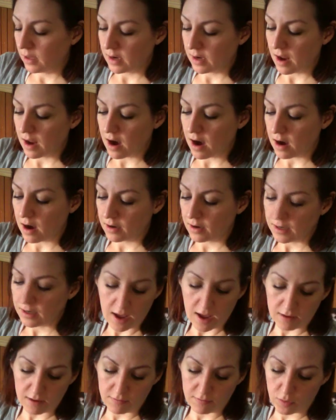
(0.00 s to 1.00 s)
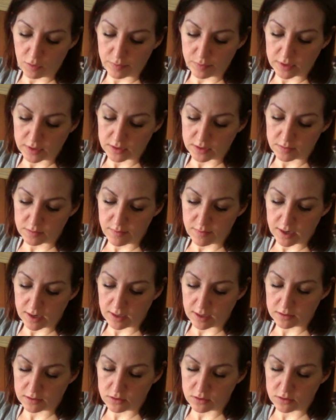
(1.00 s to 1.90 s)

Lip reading: and I already have opened my